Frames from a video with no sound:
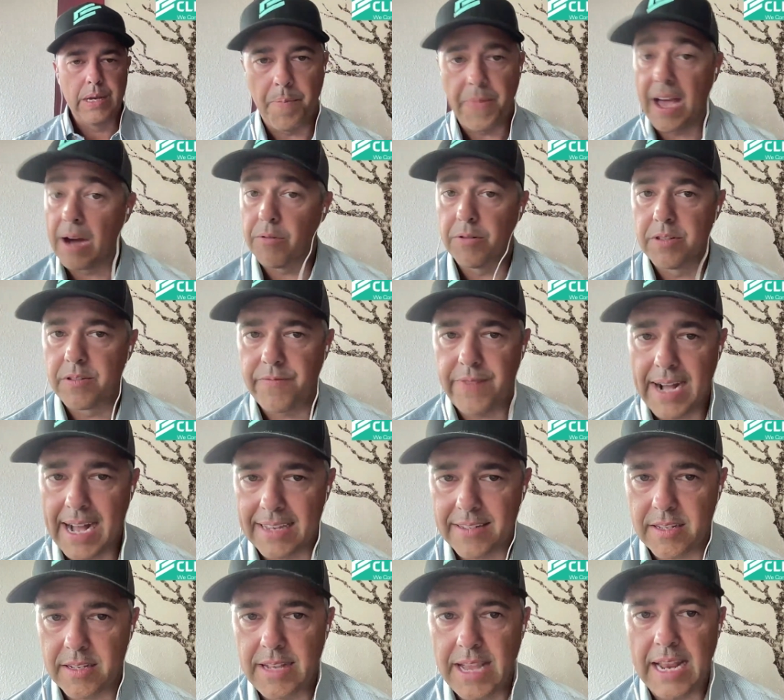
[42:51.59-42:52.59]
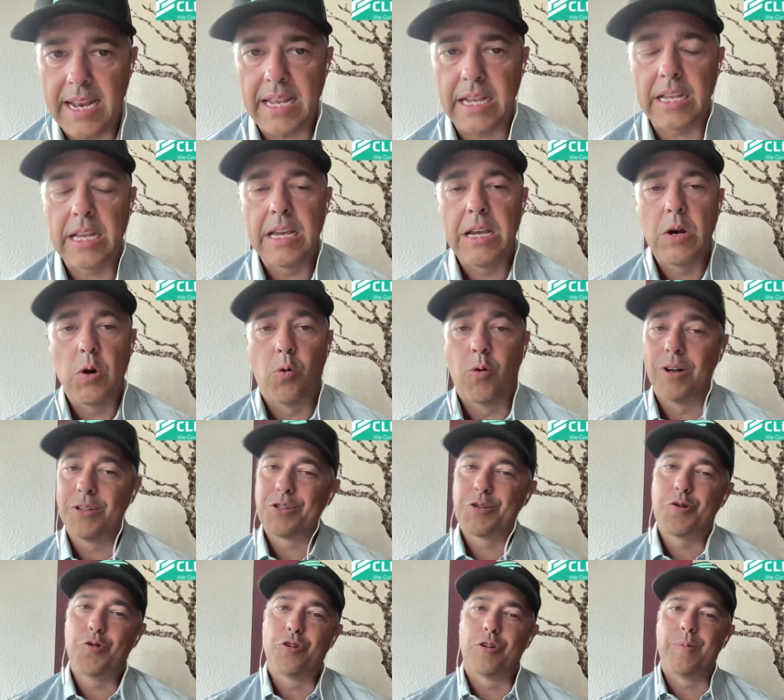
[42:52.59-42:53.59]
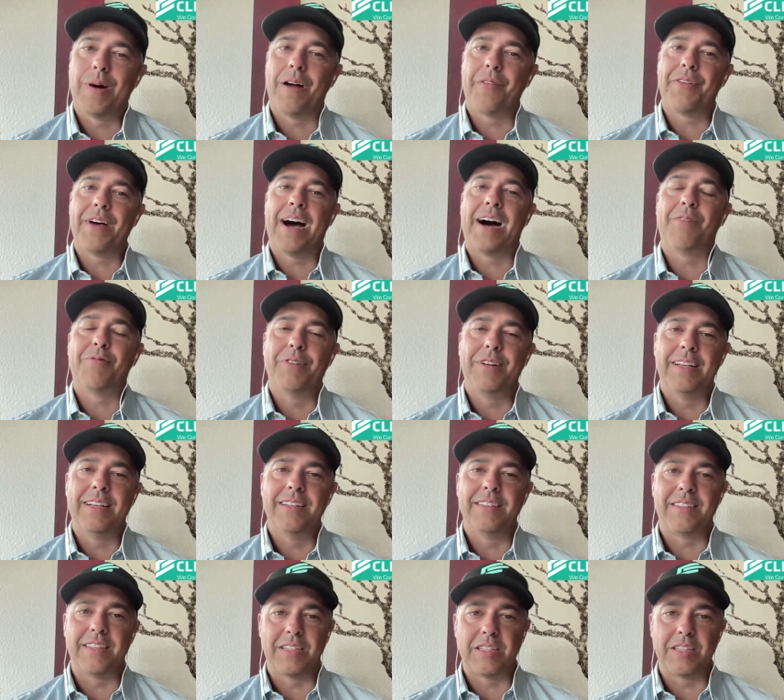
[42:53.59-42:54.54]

That one's fascinating. What's cool about that one is